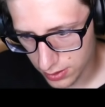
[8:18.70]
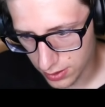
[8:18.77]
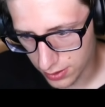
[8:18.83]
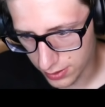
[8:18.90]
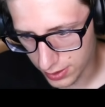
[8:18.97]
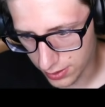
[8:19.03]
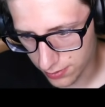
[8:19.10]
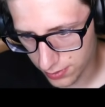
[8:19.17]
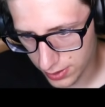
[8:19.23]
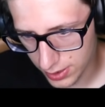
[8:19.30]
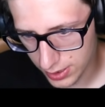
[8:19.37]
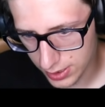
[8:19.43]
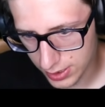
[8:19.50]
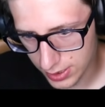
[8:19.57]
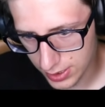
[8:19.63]
Okay, we're
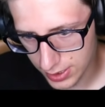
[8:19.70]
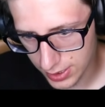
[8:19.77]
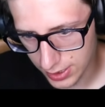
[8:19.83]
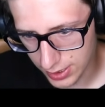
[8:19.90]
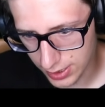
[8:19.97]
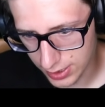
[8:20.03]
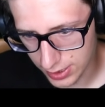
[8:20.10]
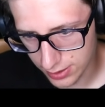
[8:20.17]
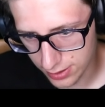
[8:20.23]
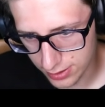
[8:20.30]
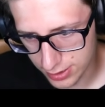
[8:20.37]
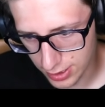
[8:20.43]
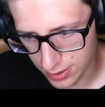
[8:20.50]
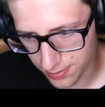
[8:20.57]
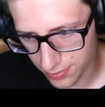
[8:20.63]
gonna kinda cut the
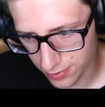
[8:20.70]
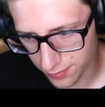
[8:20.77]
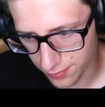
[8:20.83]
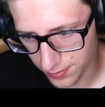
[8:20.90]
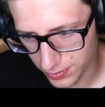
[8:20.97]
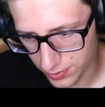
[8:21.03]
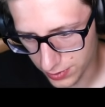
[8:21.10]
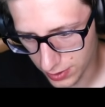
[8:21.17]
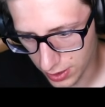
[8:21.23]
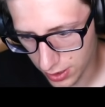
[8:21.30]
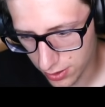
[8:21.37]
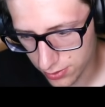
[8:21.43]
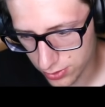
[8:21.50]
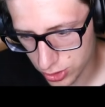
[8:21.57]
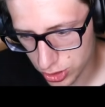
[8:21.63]
top off and build it.
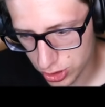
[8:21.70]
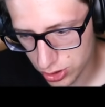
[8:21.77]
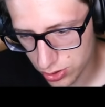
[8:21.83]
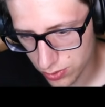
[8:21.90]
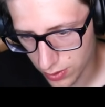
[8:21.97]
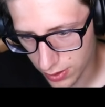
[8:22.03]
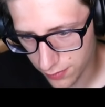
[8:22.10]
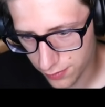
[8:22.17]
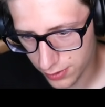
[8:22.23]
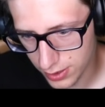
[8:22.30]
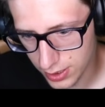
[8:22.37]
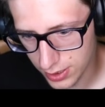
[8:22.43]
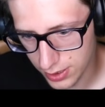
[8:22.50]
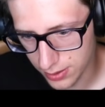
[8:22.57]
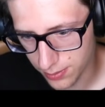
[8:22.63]
Oh shoot, I
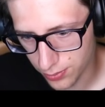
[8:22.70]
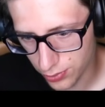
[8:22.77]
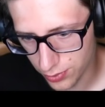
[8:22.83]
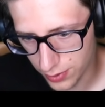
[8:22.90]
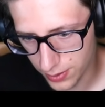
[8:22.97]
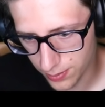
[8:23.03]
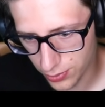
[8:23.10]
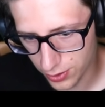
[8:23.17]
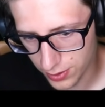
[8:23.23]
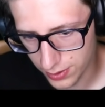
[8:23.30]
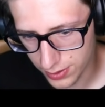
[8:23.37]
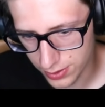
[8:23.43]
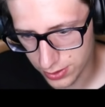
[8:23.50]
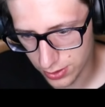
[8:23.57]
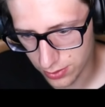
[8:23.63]
forgot an important part
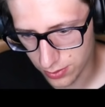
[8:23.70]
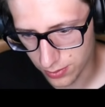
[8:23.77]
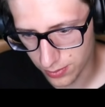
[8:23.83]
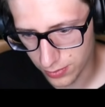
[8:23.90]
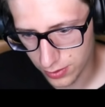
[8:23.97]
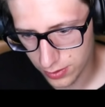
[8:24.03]
of the dome.